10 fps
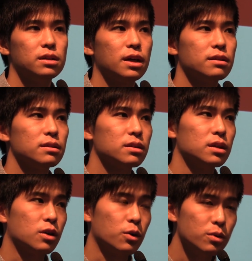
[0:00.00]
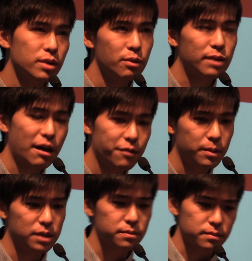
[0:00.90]
That the colonial
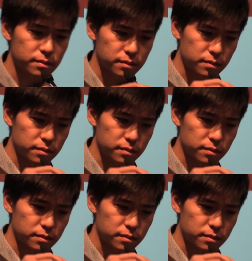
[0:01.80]
government